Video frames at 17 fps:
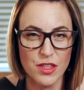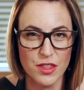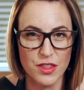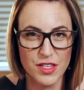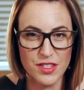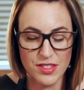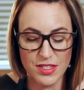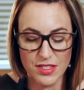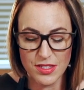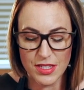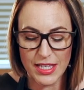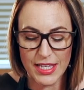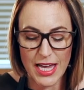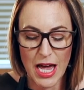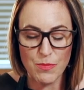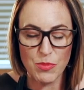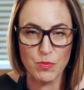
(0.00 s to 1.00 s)
This is the
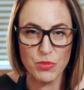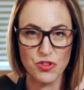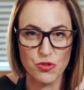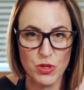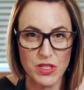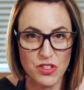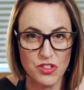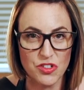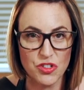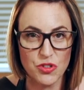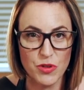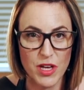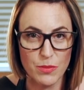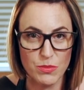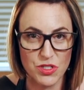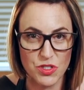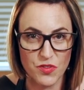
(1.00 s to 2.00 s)
gap between the two
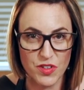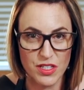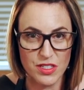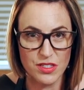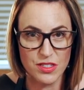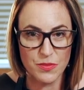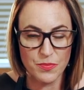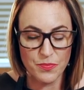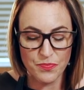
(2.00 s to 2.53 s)
hemispheres.